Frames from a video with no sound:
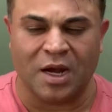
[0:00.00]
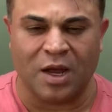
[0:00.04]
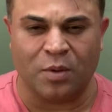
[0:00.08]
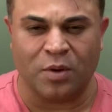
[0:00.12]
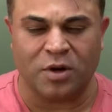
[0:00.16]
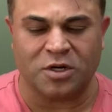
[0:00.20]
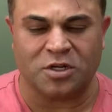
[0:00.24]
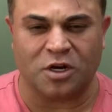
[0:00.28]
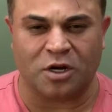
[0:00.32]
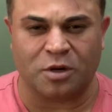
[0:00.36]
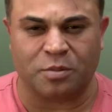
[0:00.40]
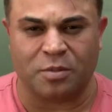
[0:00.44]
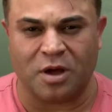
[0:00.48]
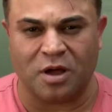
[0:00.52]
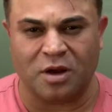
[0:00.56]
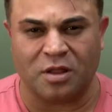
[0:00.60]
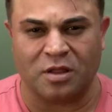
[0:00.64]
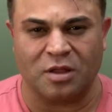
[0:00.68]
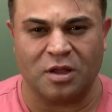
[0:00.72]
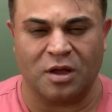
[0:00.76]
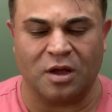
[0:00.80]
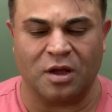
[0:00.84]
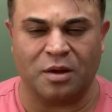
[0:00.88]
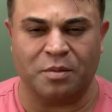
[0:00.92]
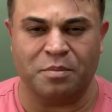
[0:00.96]
I want to talk about
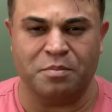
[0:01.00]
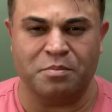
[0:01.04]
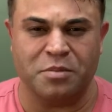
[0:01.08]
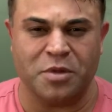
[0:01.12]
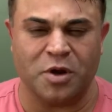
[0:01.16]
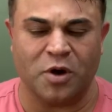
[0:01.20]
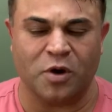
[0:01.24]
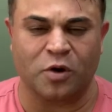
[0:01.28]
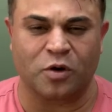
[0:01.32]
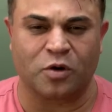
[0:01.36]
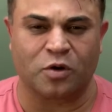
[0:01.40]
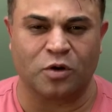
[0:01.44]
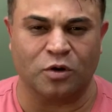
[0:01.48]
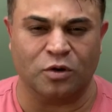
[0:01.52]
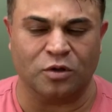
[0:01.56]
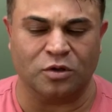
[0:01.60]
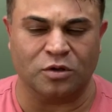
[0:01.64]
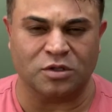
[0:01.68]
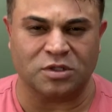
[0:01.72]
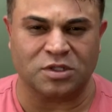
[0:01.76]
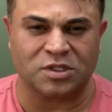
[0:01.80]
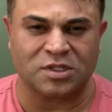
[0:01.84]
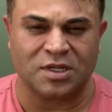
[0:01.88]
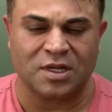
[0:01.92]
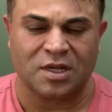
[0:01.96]
the
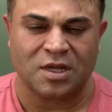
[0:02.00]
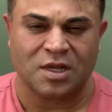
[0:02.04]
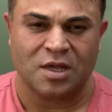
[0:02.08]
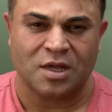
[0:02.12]
miracles